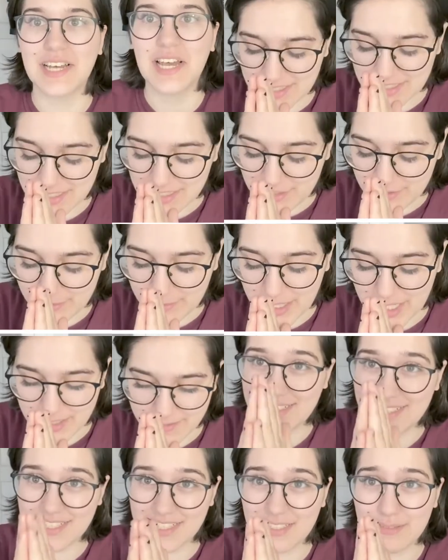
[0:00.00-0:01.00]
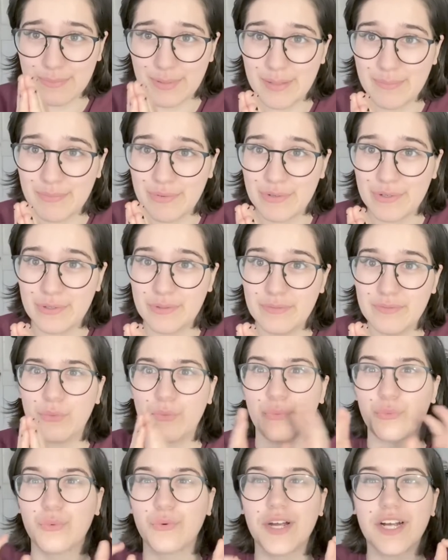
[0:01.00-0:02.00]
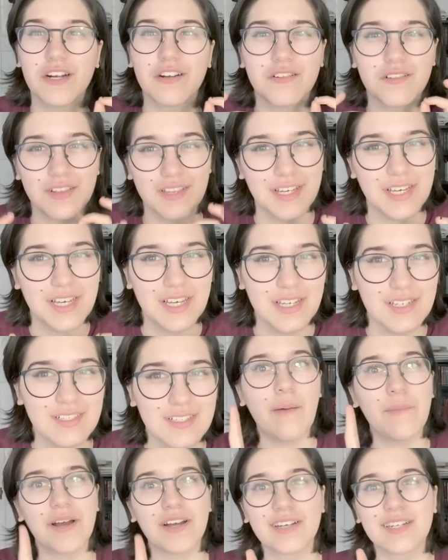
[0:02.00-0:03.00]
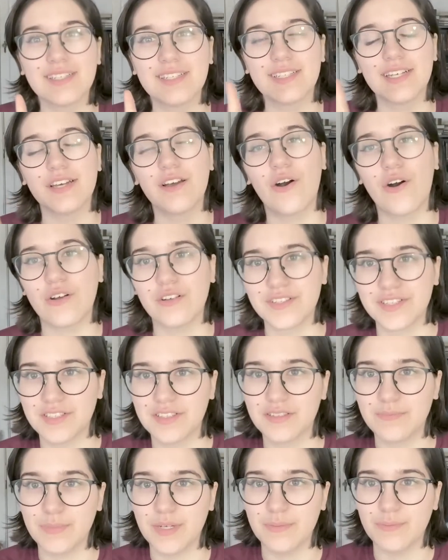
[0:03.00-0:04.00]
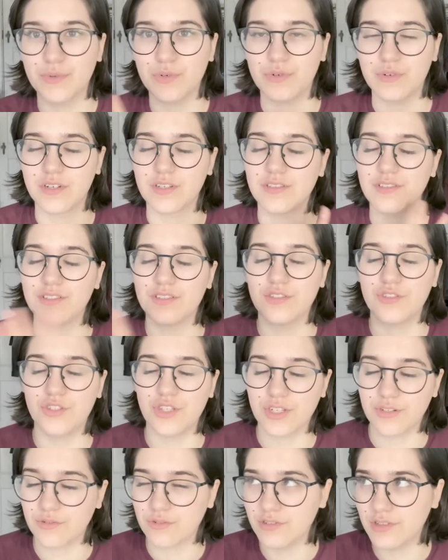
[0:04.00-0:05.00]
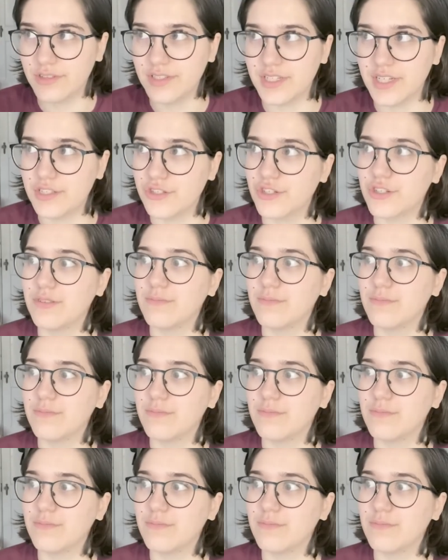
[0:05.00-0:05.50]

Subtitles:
I tried so hard, but I can't fight this shit anymore.